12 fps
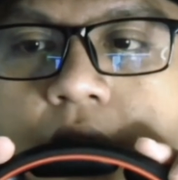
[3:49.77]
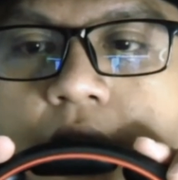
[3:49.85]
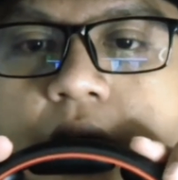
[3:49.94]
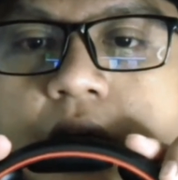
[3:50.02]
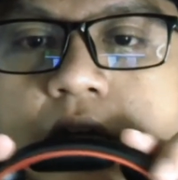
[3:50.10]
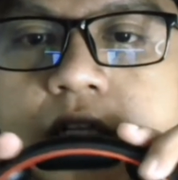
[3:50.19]

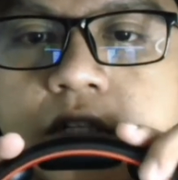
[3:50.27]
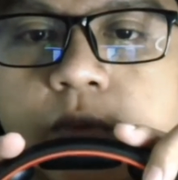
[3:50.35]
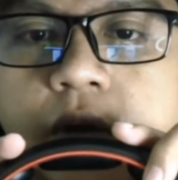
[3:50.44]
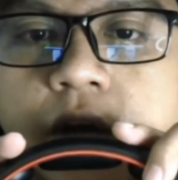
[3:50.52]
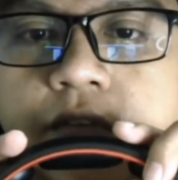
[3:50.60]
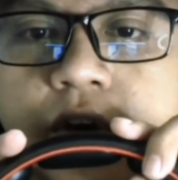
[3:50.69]
ease
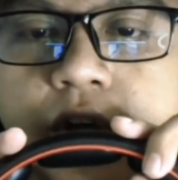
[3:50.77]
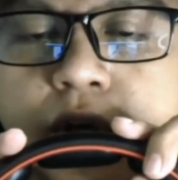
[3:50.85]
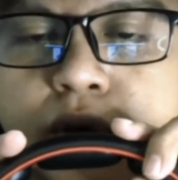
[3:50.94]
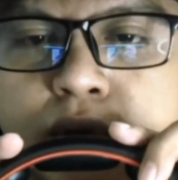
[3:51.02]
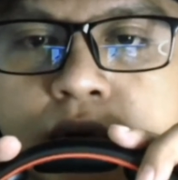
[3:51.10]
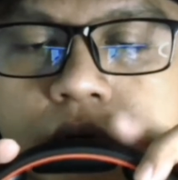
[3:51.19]
whenever
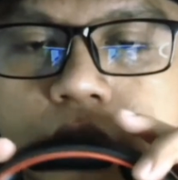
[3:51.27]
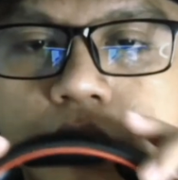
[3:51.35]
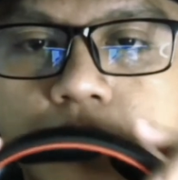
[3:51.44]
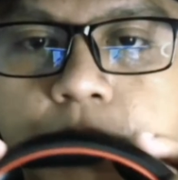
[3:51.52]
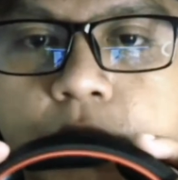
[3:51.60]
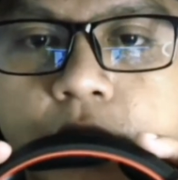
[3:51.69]
you
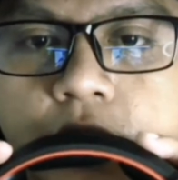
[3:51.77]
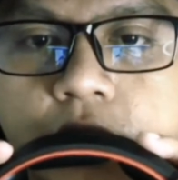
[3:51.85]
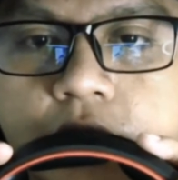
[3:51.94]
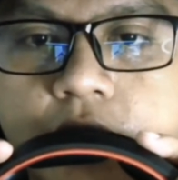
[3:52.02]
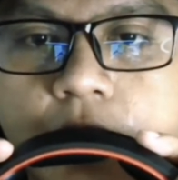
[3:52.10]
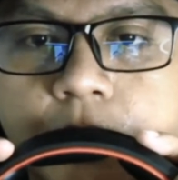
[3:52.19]
put it
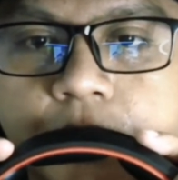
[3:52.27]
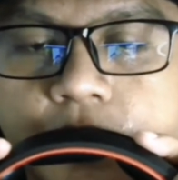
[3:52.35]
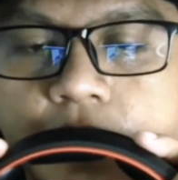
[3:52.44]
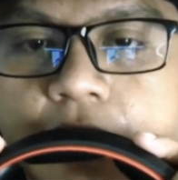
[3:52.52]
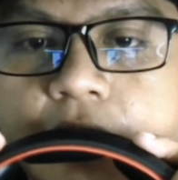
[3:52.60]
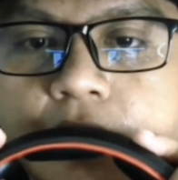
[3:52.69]
on top of
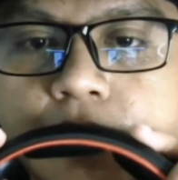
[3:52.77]
your head,